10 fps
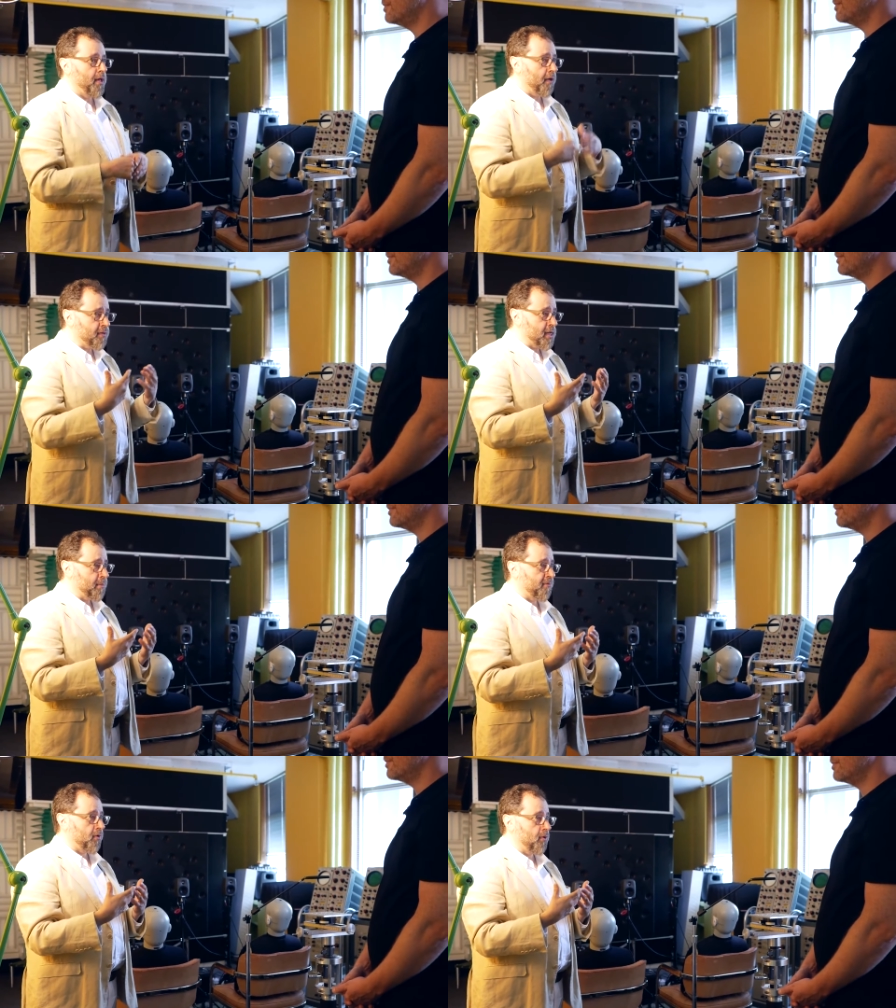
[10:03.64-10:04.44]
The other
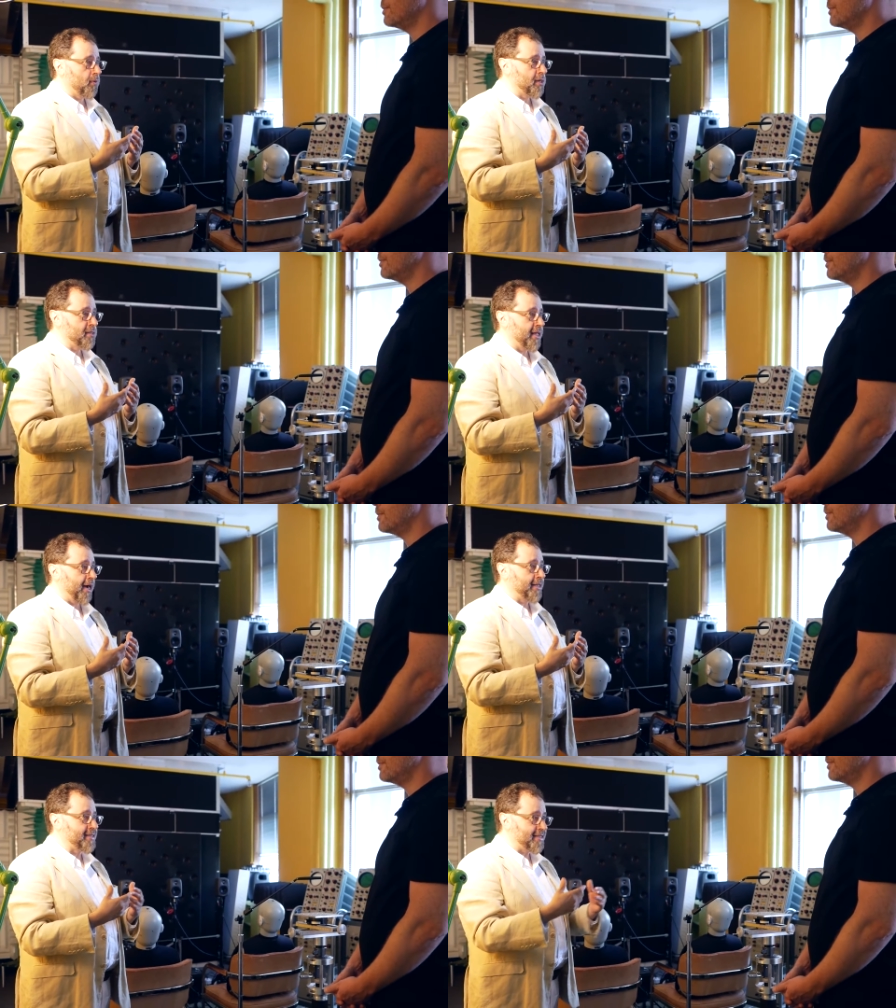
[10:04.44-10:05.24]
type of cue is the
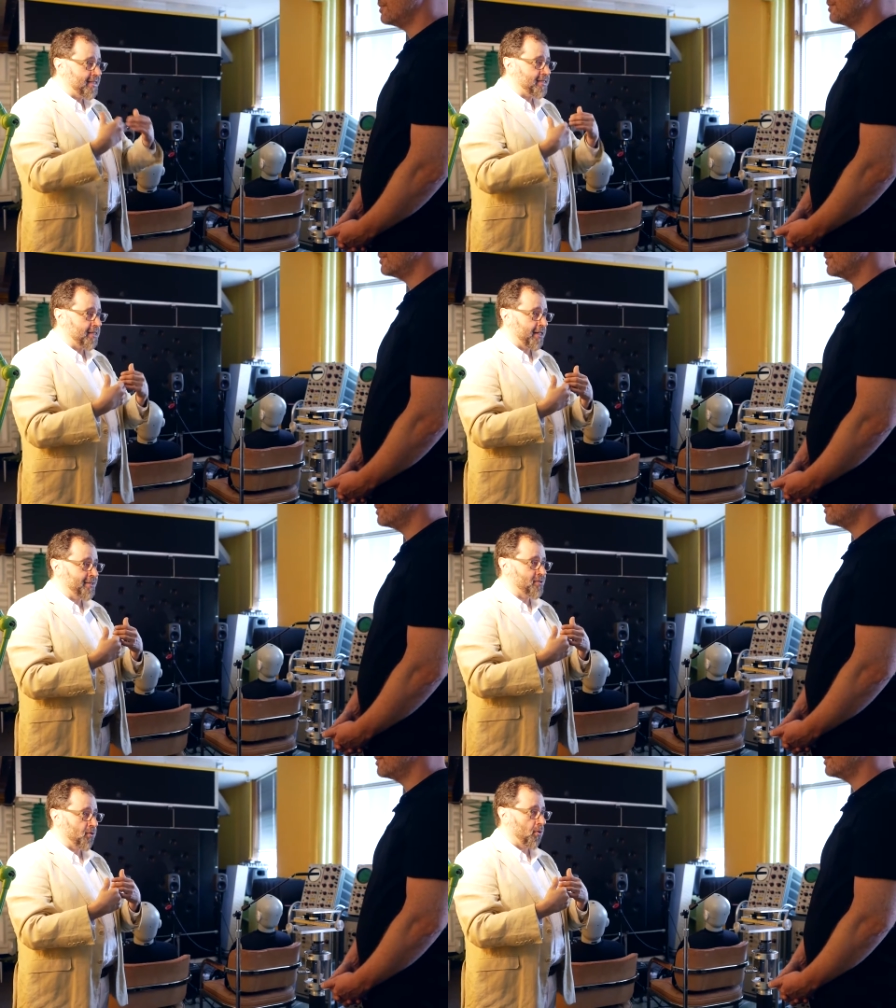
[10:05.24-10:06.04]
I T D, the
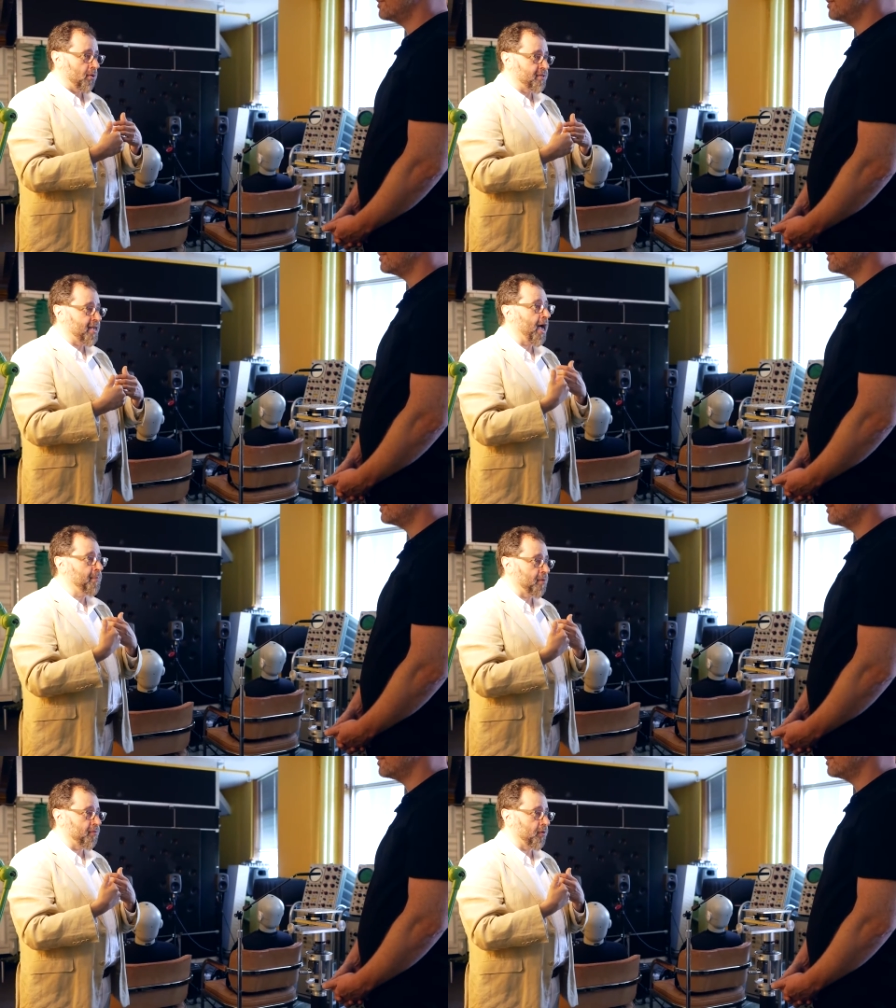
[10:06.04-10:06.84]
interaural
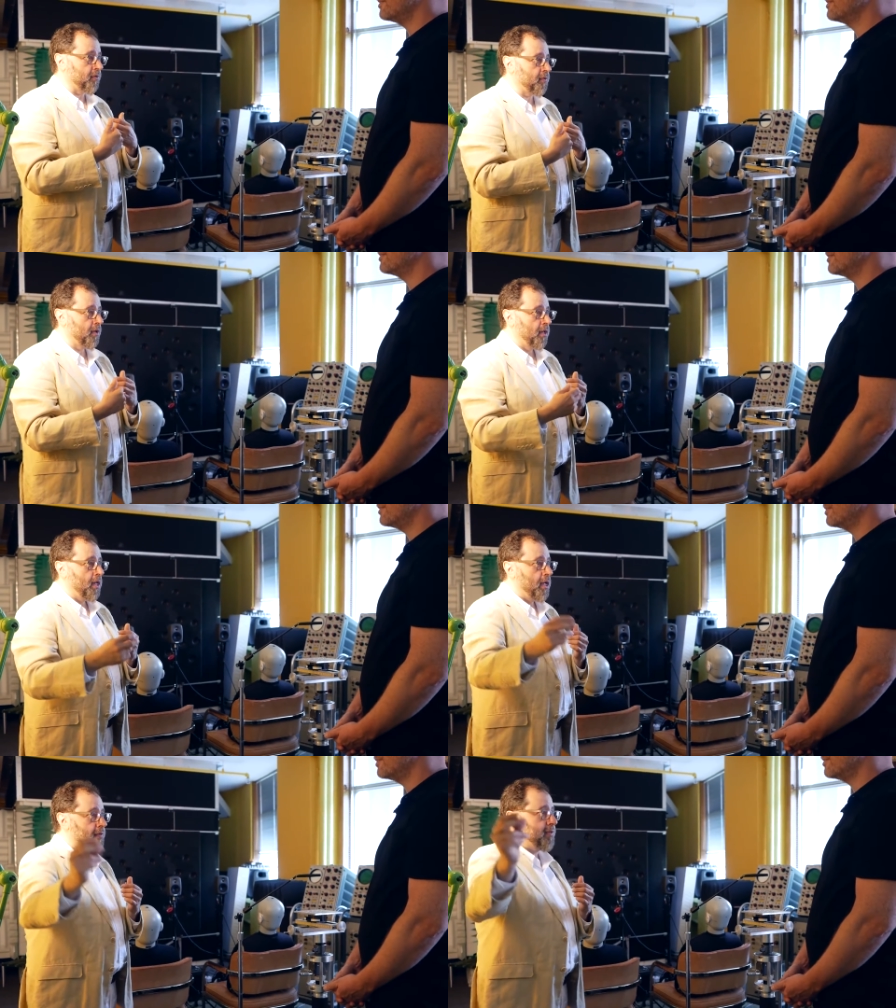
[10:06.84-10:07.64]
time difference.
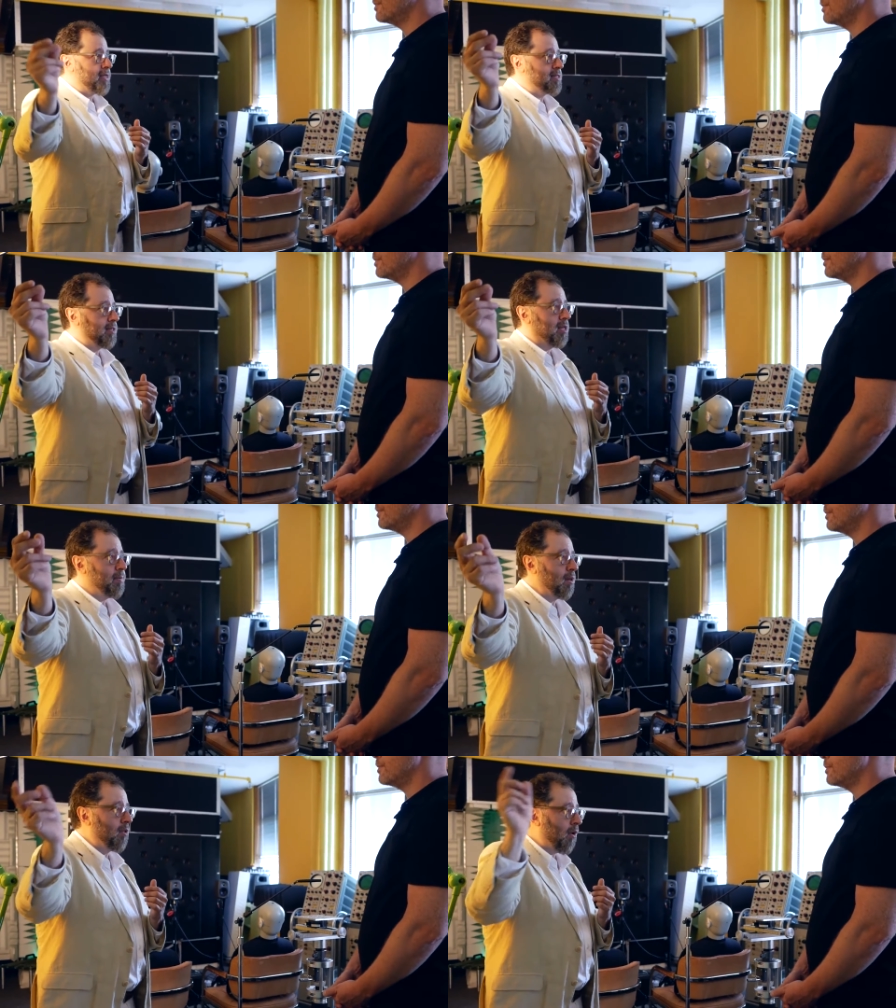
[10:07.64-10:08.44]
it takes a little
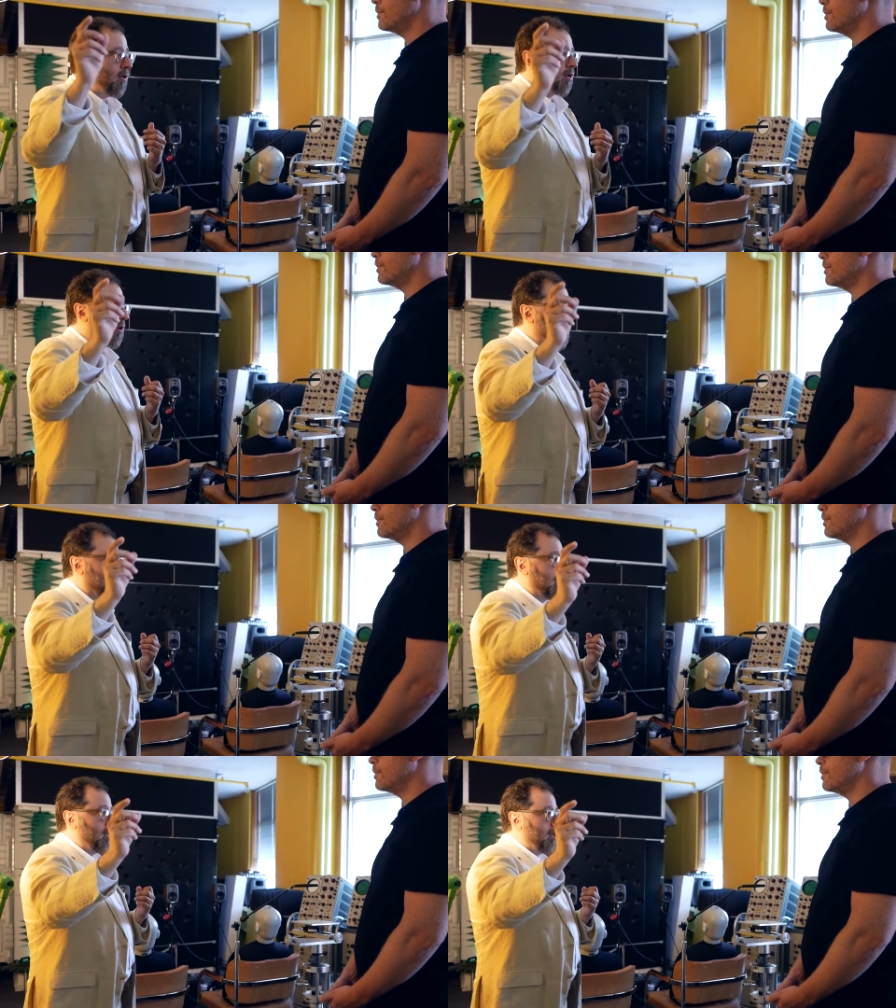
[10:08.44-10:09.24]
bit longer
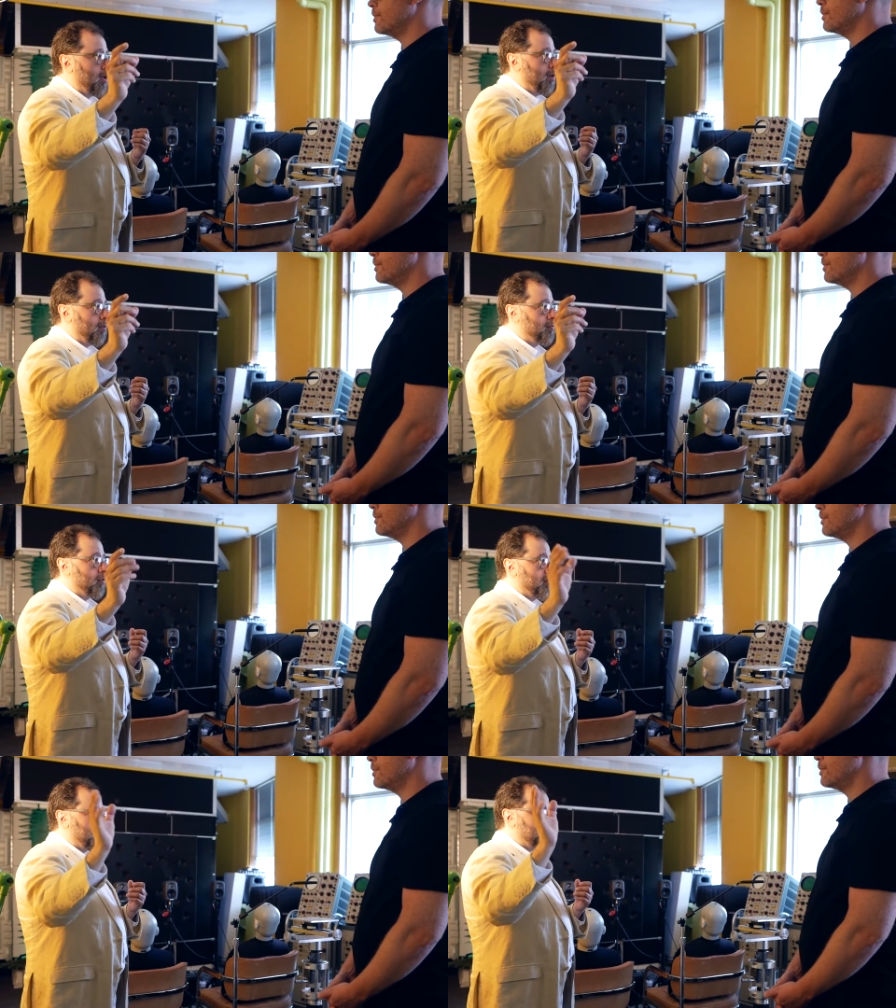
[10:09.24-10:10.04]

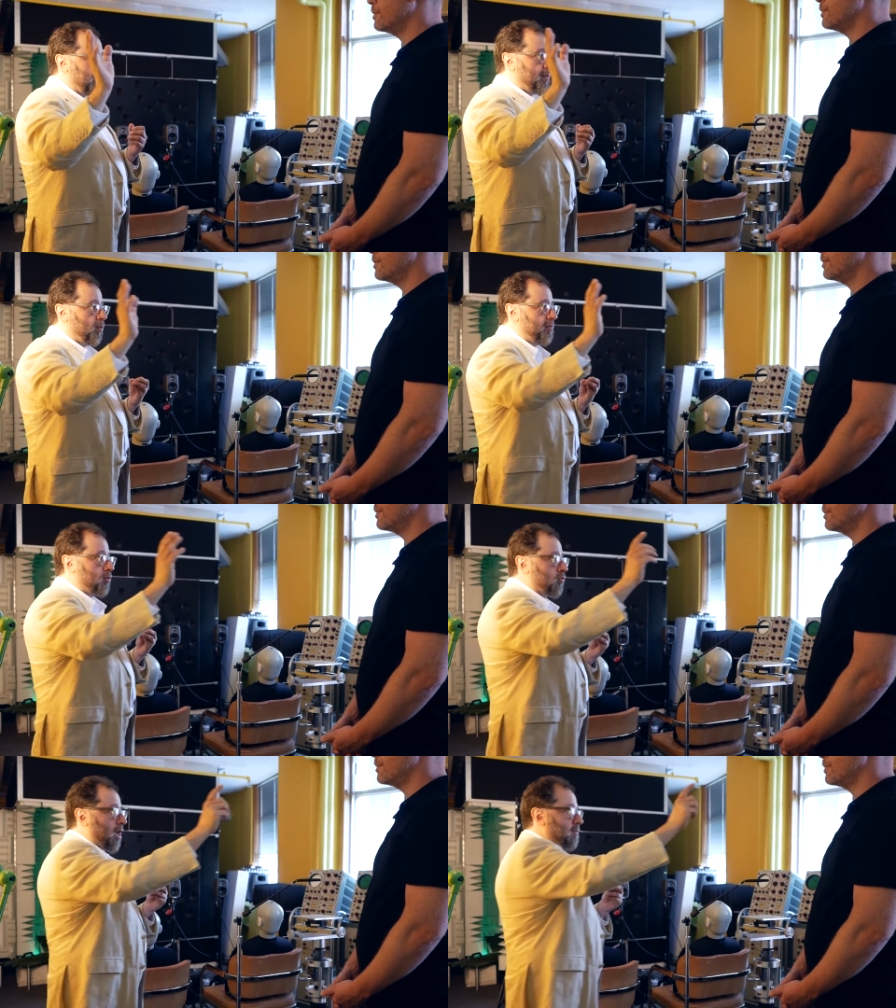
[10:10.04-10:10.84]
for that time wave to
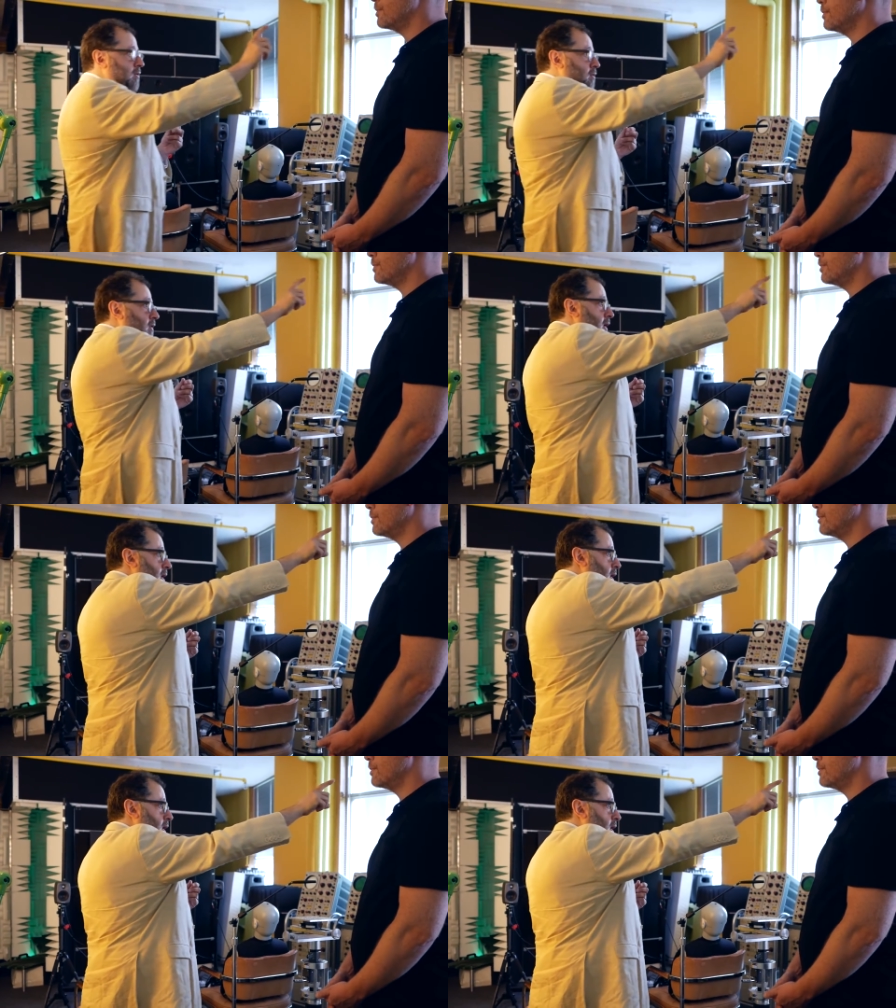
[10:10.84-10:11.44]
travel to the